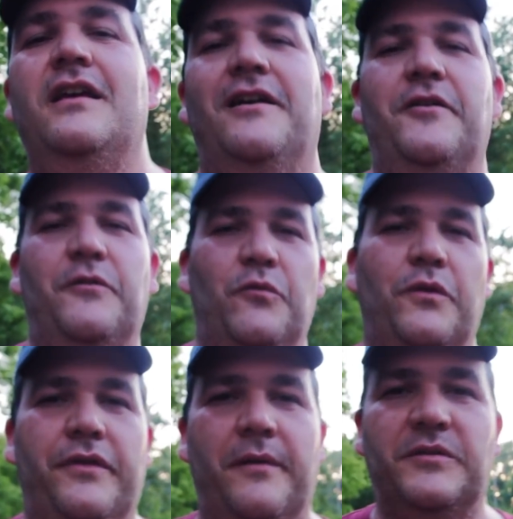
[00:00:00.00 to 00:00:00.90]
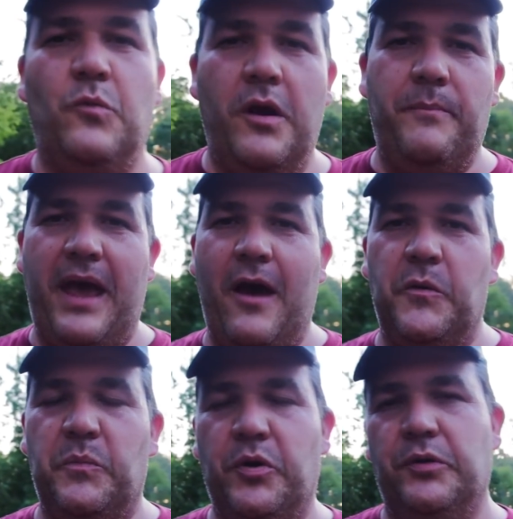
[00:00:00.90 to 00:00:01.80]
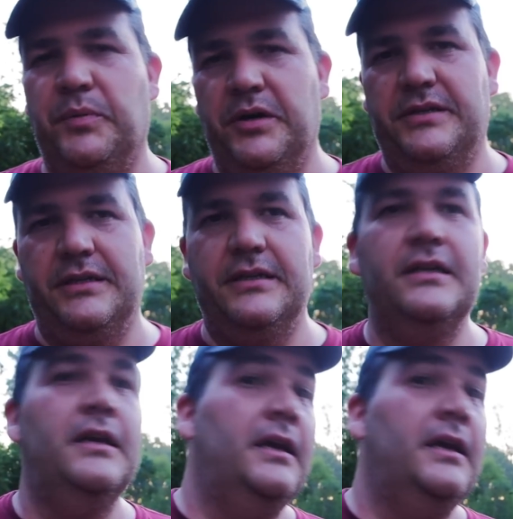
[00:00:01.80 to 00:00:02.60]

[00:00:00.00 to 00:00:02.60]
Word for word: I heard the rule of thumb is one pound per person.